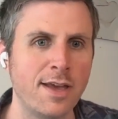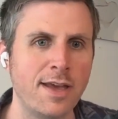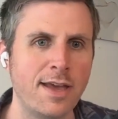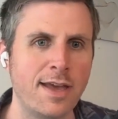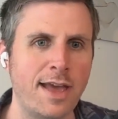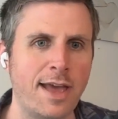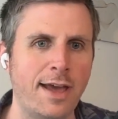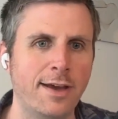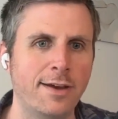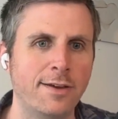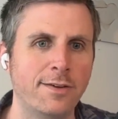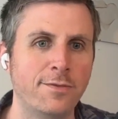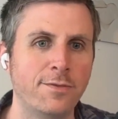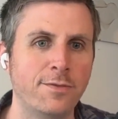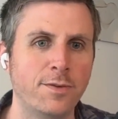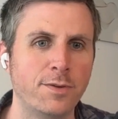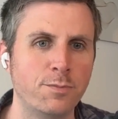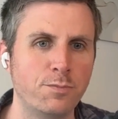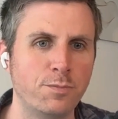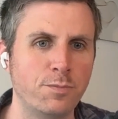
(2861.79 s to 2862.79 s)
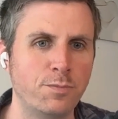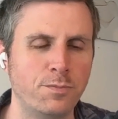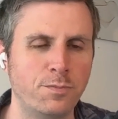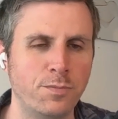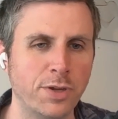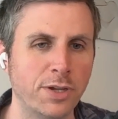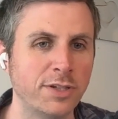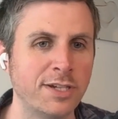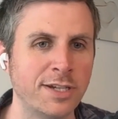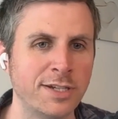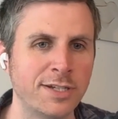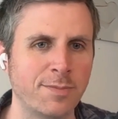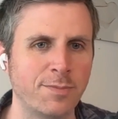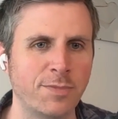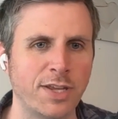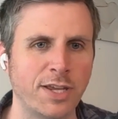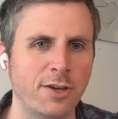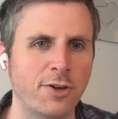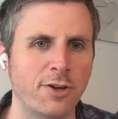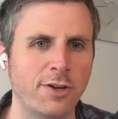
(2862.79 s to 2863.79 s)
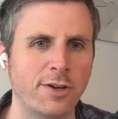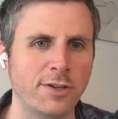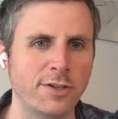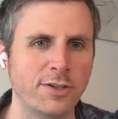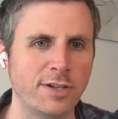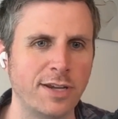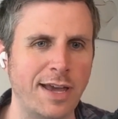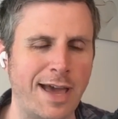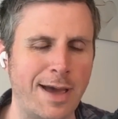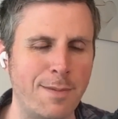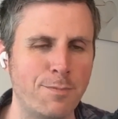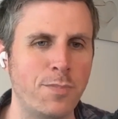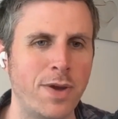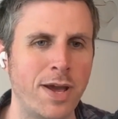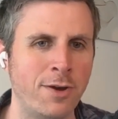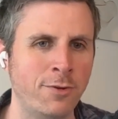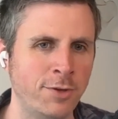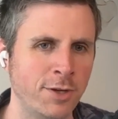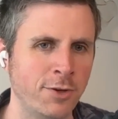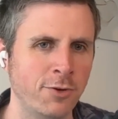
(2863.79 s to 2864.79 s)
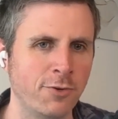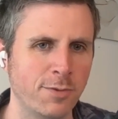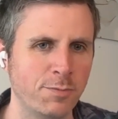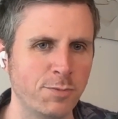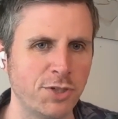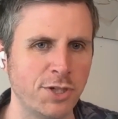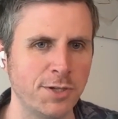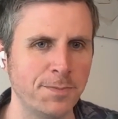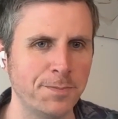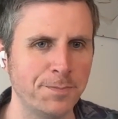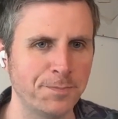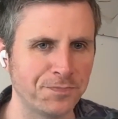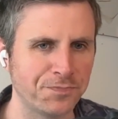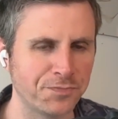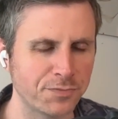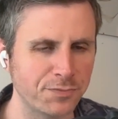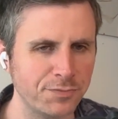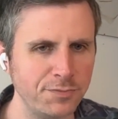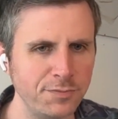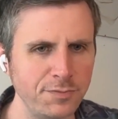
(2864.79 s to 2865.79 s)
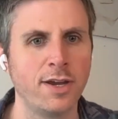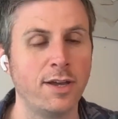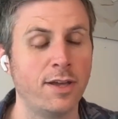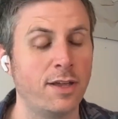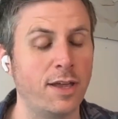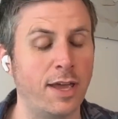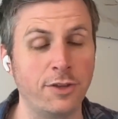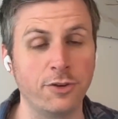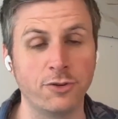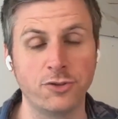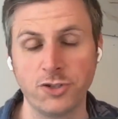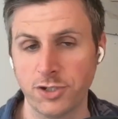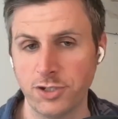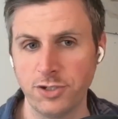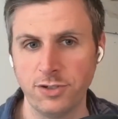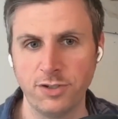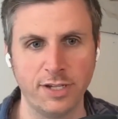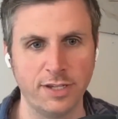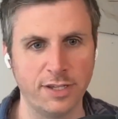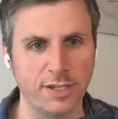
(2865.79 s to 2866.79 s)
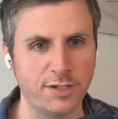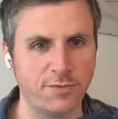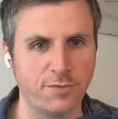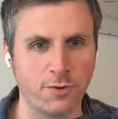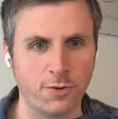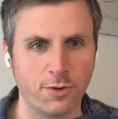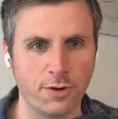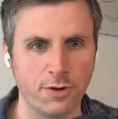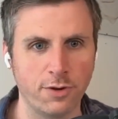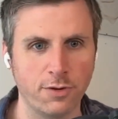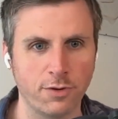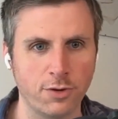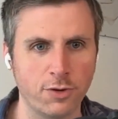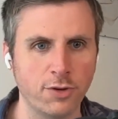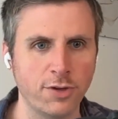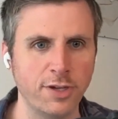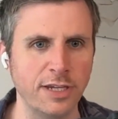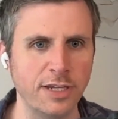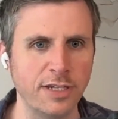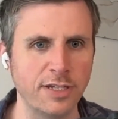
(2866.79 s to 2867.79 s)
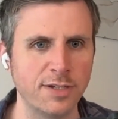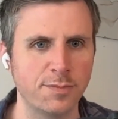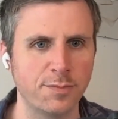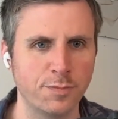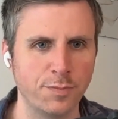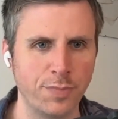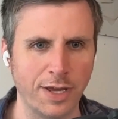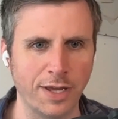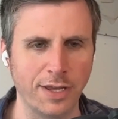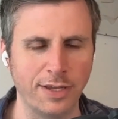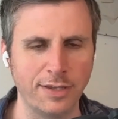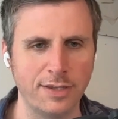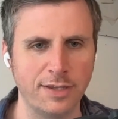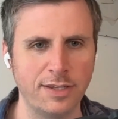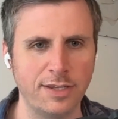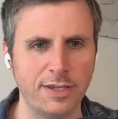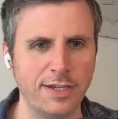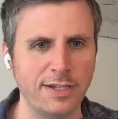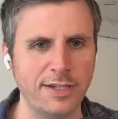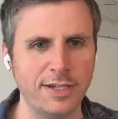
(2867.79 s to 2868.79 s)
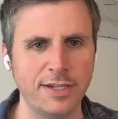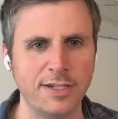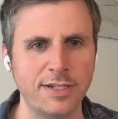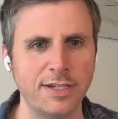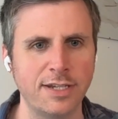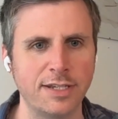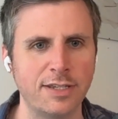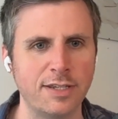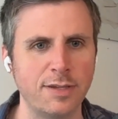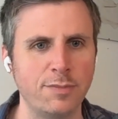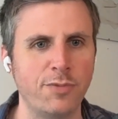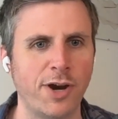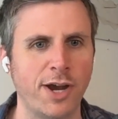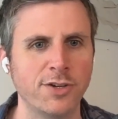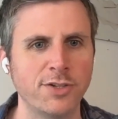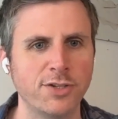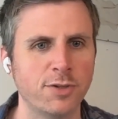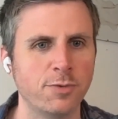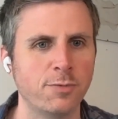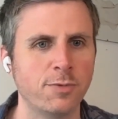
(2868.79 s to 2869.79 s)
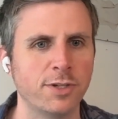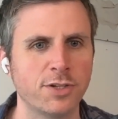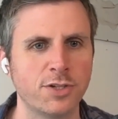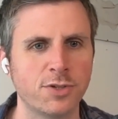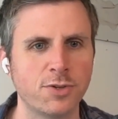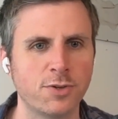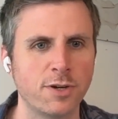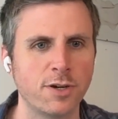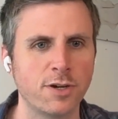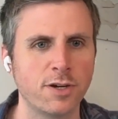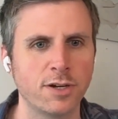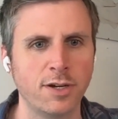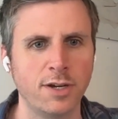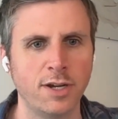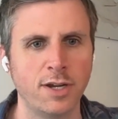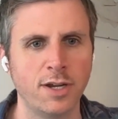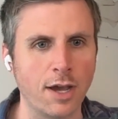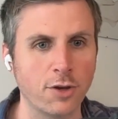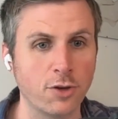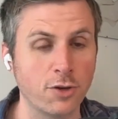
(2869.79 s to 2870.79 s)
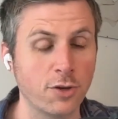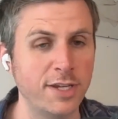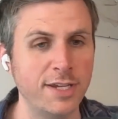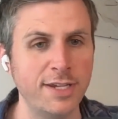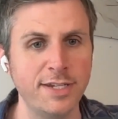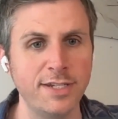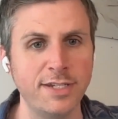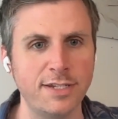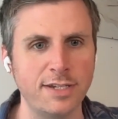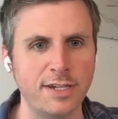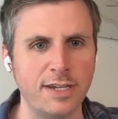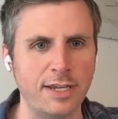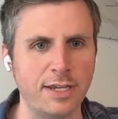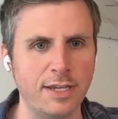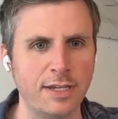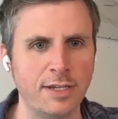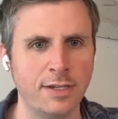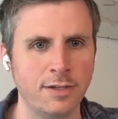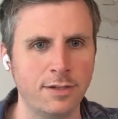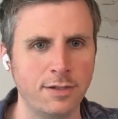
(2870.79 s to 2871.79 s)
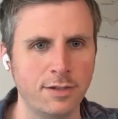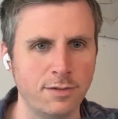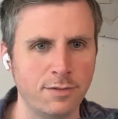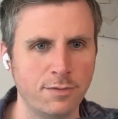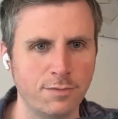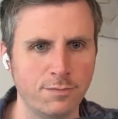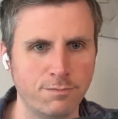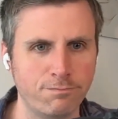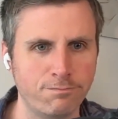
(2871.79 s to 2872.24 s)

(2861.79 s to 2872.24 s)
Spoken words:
have built in something called app-bound encryption. And they're just using this for cookies. But the idea is that the browser will store cookies on